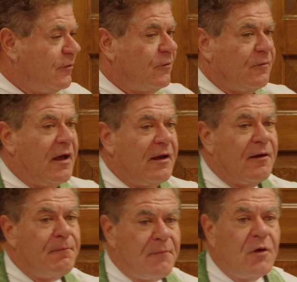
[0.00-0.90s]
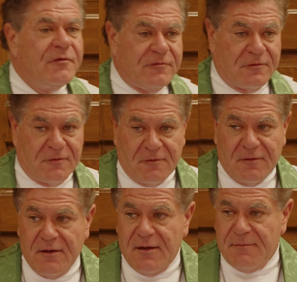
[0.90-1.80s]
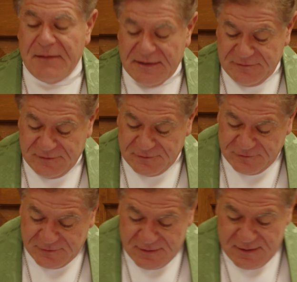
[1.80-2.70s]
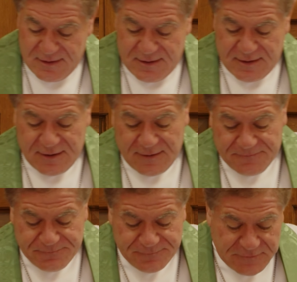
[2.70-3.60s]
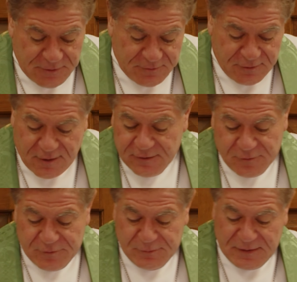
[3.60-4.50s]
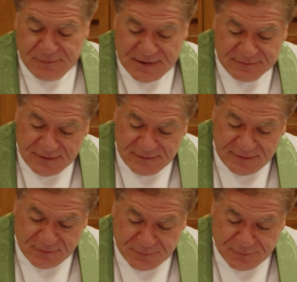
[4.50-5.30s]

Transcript: to an emotional message. Uh, you can argue with me about that later,